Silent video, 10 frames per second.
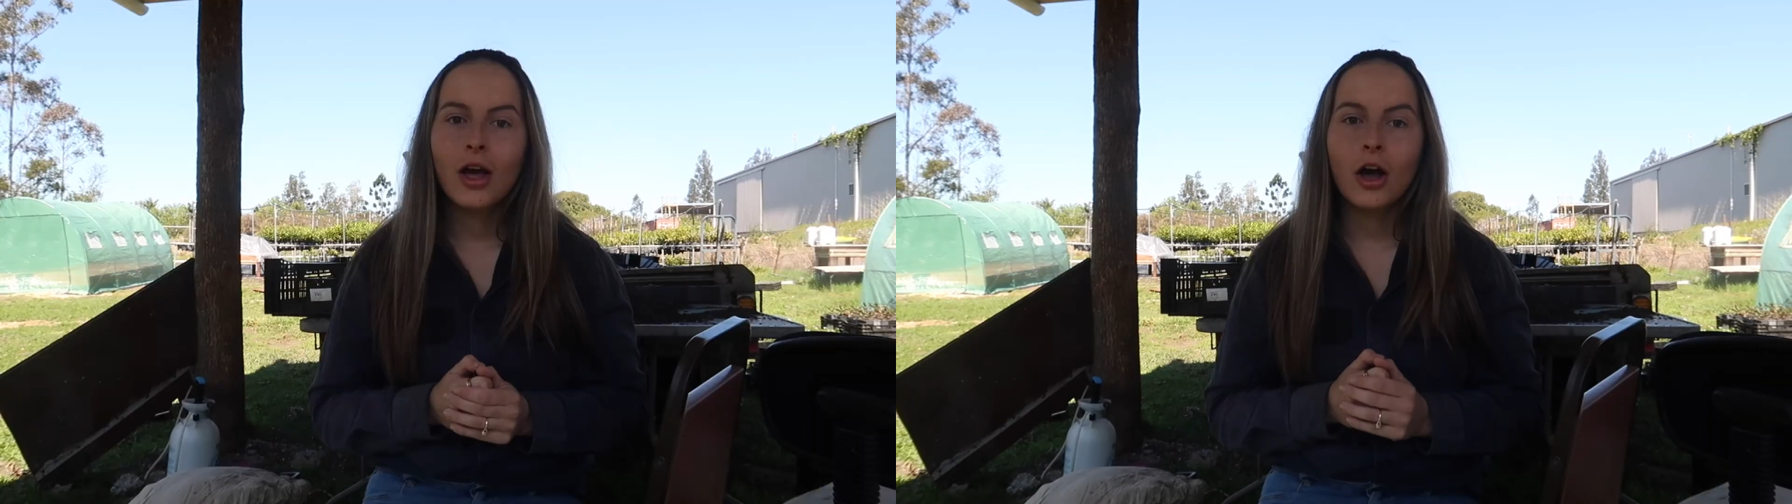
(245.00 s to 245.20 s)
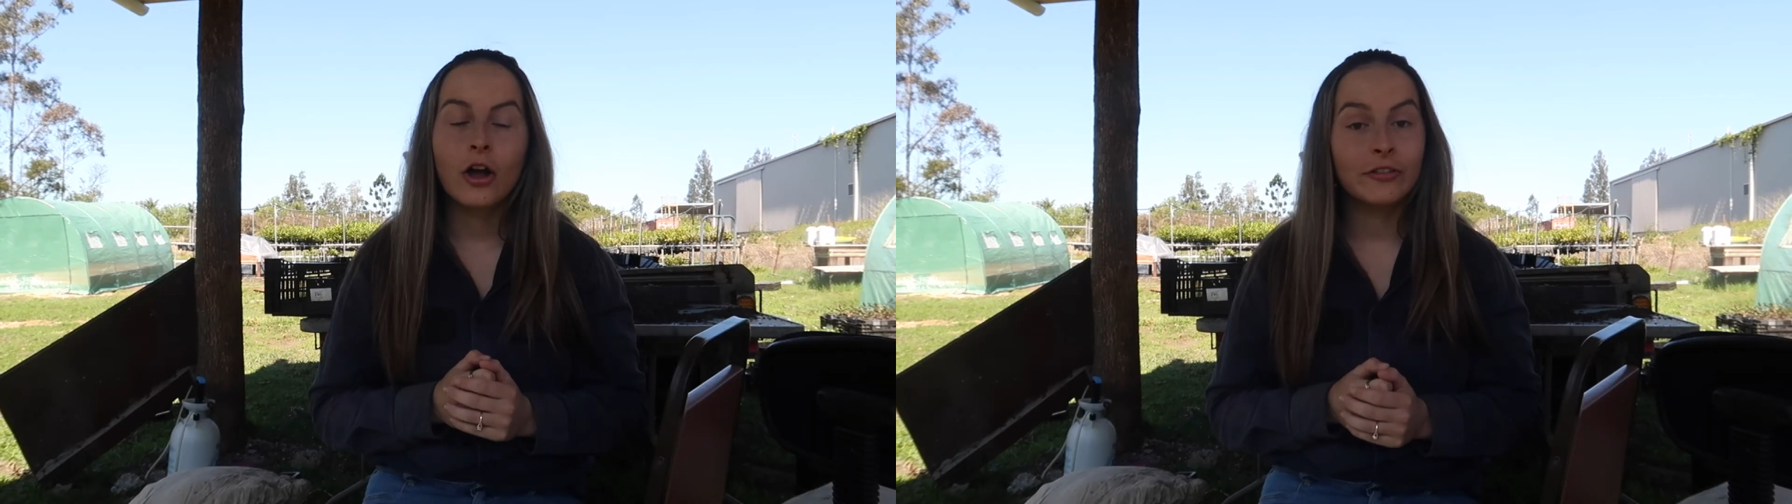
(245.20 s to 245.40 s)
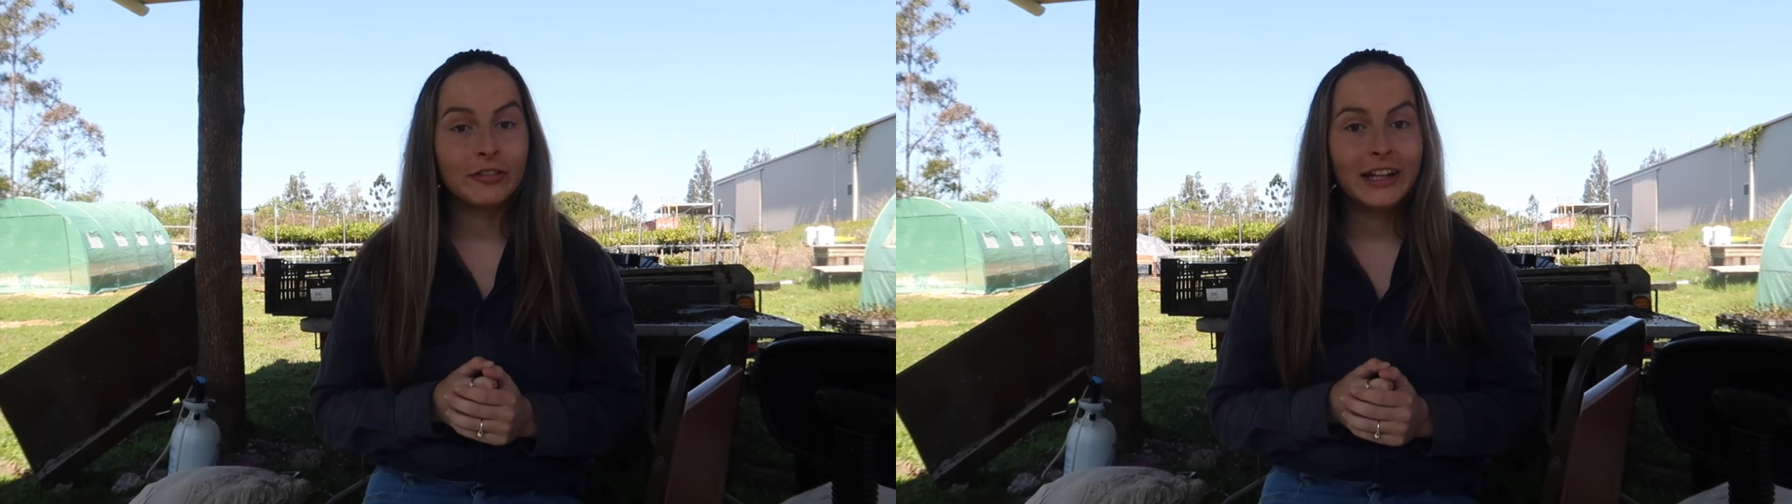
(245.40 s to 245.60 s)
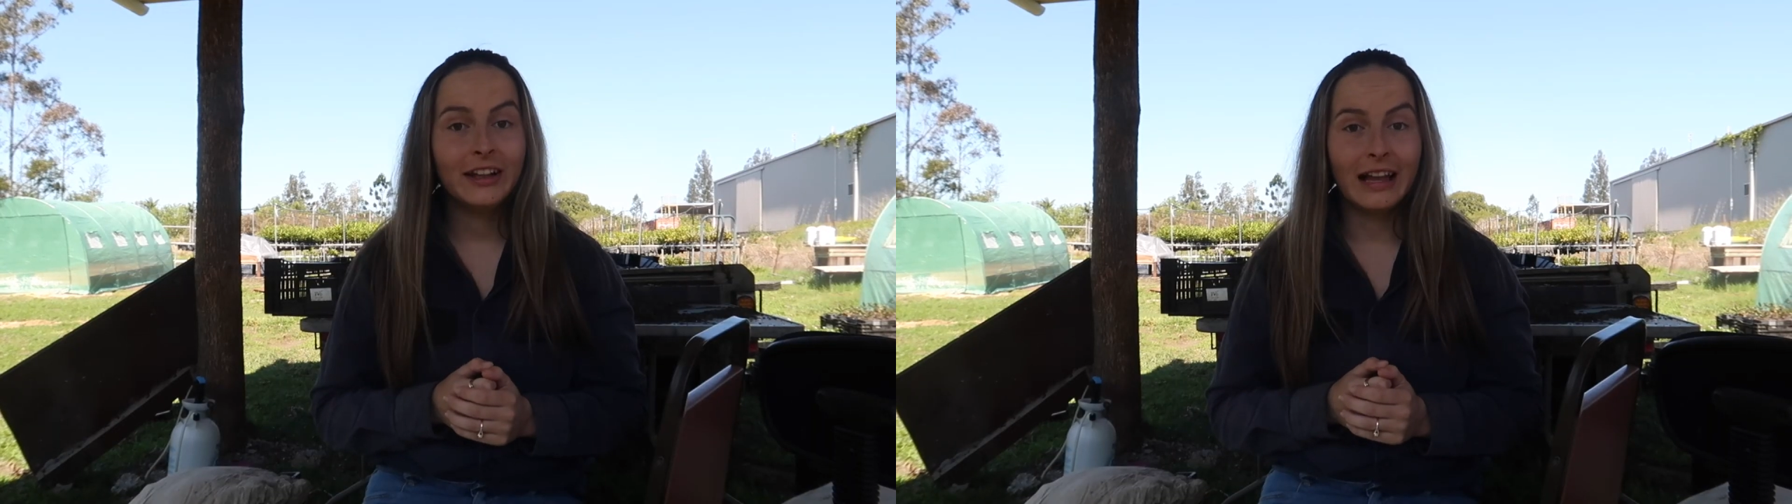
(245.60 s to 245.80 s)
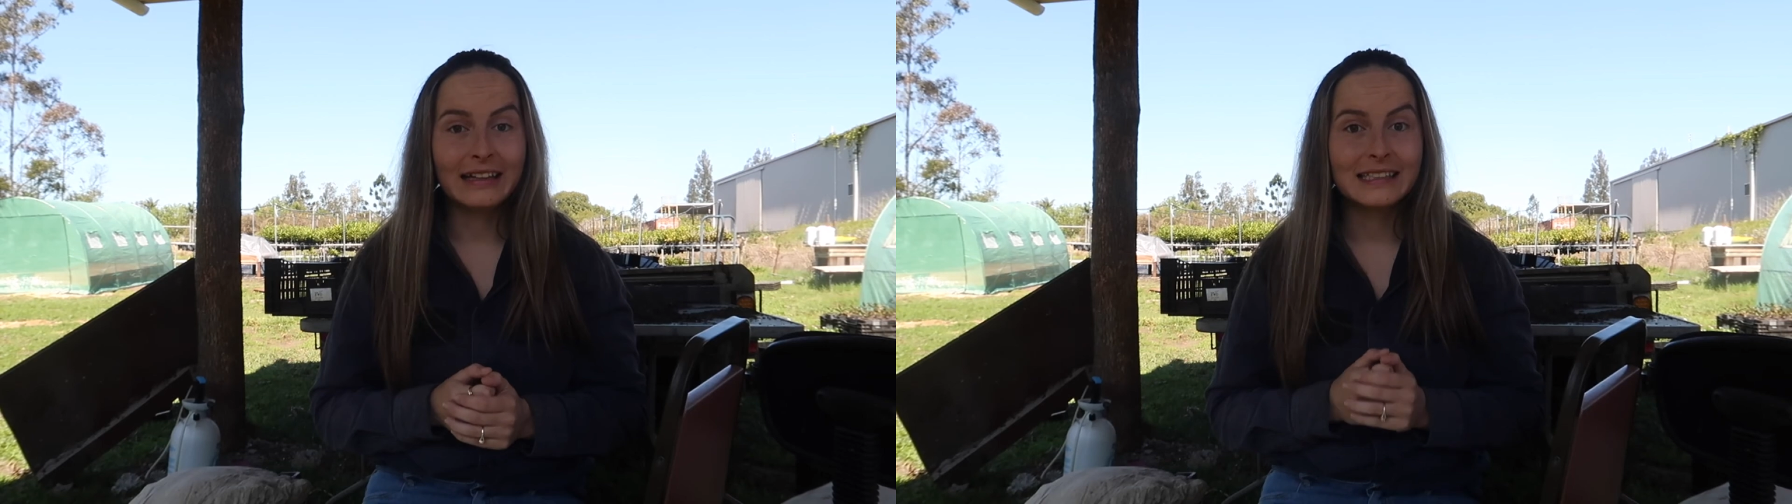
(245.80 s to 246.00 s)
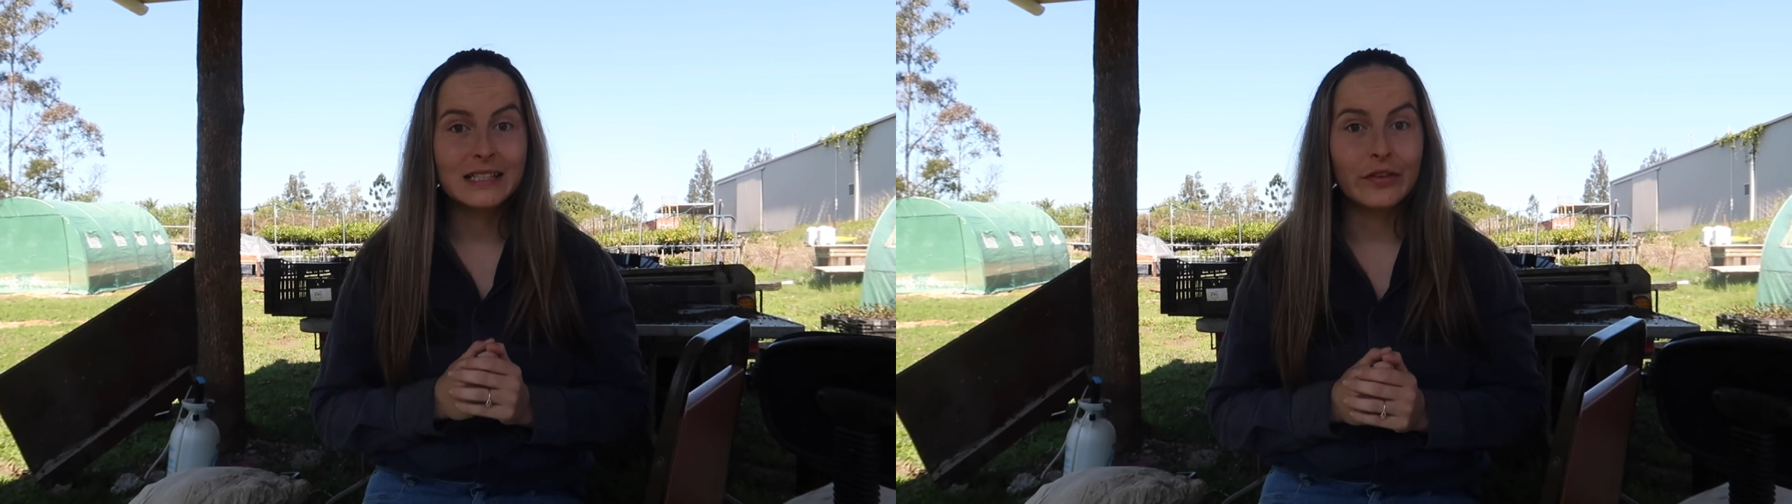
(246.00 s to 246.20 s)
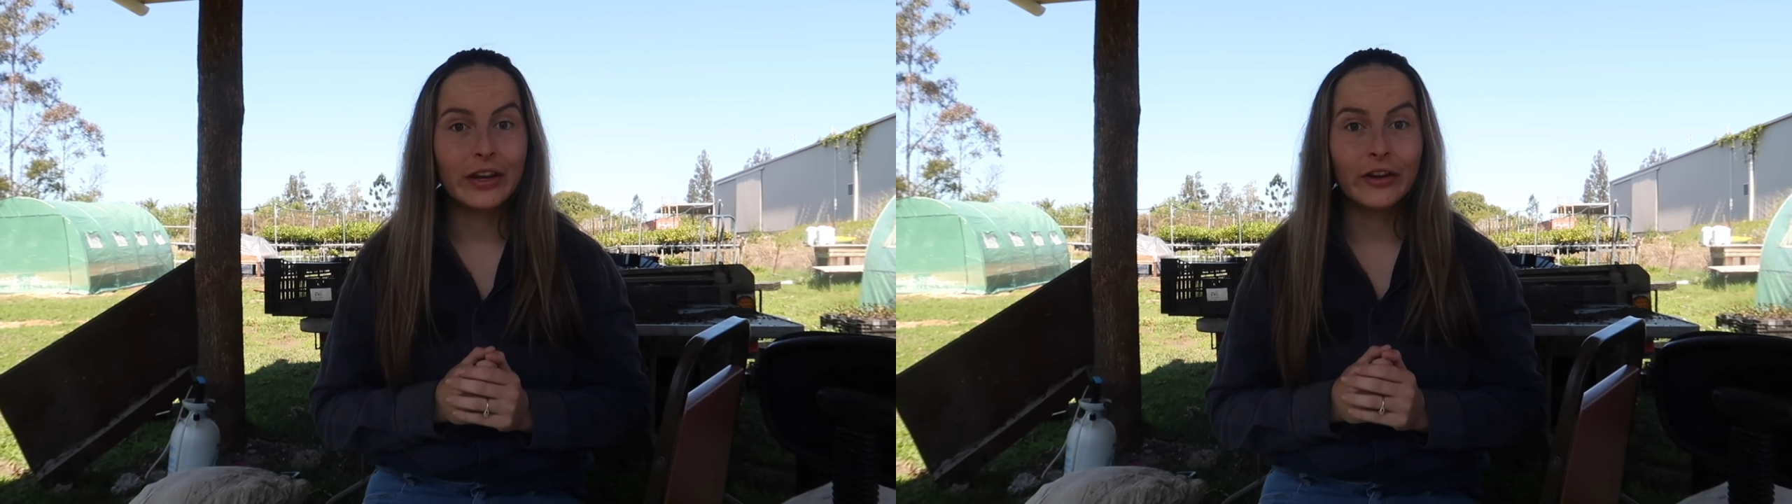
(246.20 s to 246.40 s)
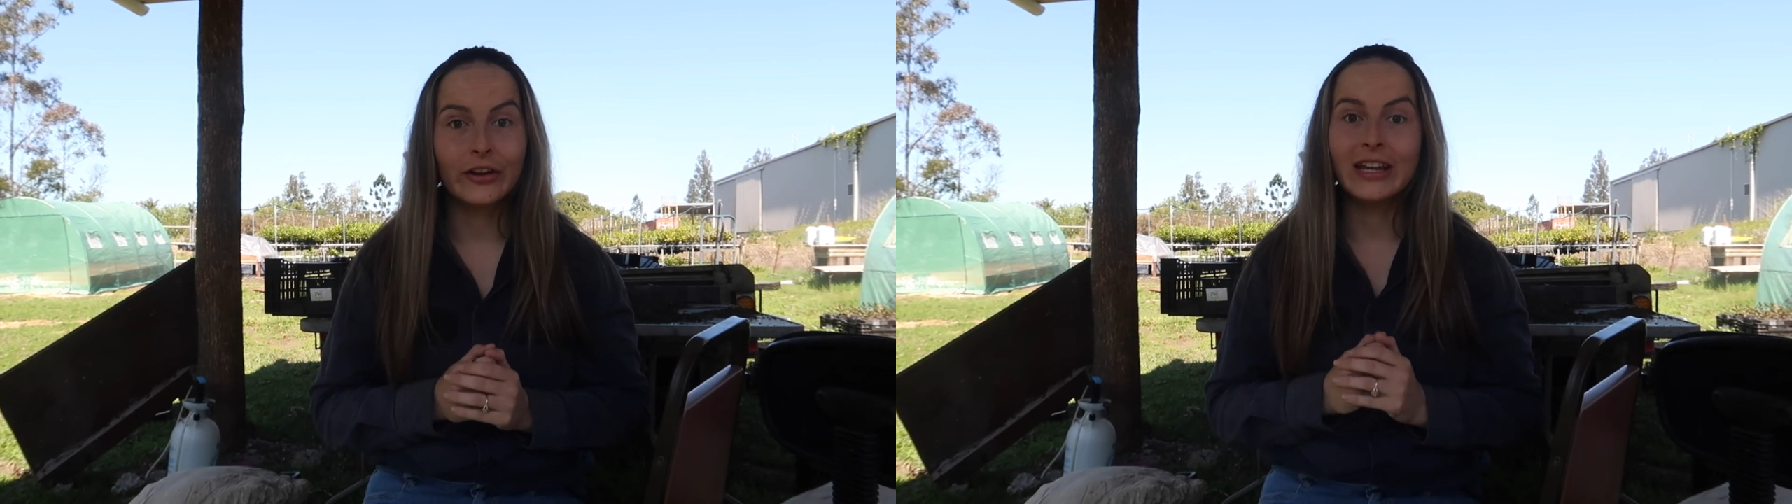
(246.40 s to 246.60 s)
Hopefully you liked this video.